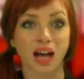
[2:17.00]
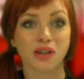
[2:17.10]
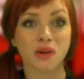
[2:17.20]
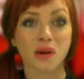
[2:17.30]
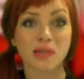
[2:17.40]

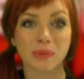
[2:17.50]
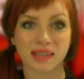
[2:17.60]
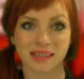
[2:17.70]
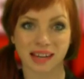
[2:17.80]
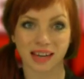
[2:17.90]
A USB
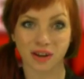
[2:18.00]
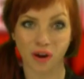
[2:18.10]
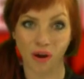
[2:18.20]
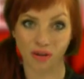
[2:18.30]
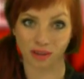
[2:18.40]
stick
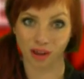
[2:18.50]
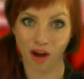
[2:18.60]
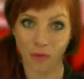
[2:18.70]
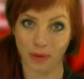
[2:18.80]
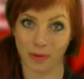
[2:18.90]
called
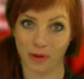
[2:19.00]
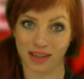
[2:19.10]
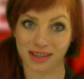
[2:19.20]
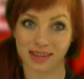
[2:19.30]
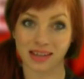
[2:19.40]
Log Me
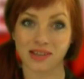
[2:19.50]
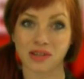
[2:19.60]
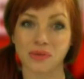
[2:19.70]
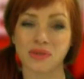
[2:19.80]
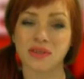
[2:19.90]
Once
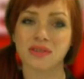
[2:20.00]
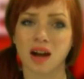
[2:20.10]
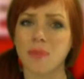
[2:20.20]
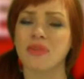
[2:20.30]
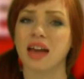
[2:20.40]
lets you
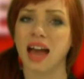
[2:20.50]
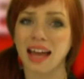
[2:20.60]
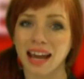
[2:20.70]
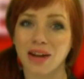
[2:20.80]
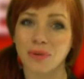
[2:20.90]
stop the
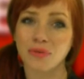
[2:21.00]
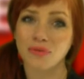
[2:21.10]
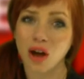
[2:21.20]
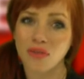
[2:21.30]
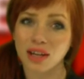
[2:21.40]
headache
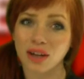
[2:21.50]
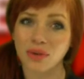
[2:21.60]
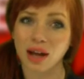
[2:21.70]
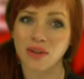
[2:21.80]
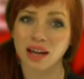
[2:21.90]
revolving
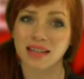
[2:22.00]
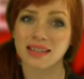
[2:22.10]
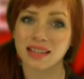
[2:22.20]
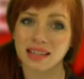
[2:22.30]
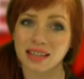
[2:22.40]
around
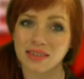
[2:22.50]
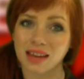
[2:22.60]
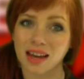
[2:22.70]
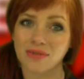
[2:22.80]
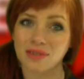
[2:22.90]
identity
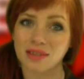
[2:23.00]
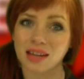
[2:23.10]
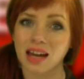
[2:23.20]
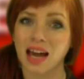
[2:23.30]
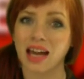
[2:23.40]
theft
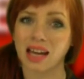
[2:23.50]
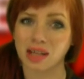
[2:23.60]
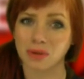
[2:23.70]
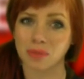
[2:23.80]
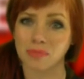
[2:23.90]

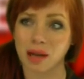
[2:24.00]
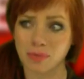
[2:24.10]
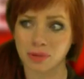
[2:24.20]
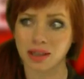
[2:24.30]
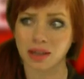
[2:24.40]
and
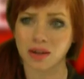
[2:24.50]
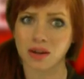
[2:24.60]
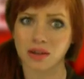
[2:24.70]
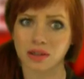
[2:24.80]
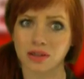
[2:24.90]
remembering
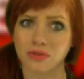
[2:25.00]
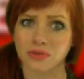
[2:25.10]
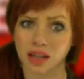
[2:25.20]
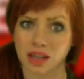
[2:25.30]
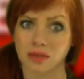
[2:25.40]
all your
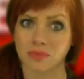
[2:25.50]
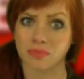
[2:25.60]
frickin'